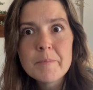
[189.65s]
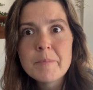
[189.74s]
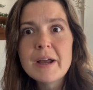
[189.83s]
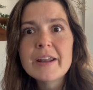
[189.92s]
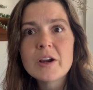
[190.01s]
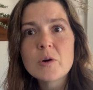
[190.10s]

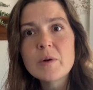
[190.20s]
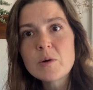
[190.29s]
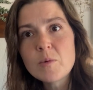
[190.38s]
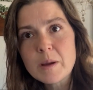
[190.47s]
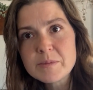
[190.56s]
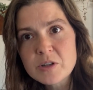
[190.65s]
but a quick
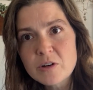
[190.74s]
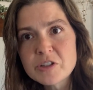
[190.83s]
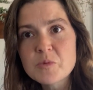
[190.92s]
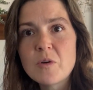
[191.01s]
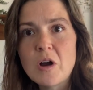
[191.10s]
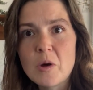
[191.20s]
web
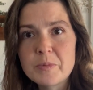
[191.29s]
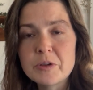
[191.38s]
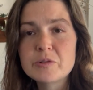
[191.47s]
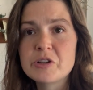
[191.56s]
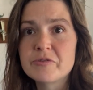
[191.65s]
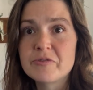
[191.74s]
search will help you
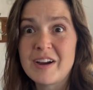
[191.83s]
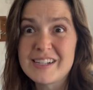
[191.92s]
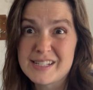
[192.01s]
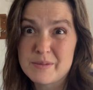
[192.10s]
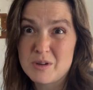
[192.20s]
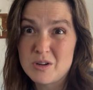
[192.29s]
to find
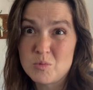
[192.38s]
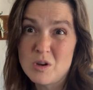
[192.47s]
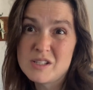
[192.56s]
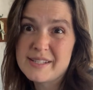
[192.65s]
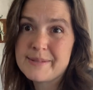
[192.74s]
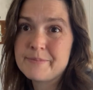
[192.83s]
some good
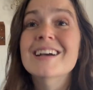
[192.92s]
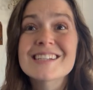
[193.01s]
ones.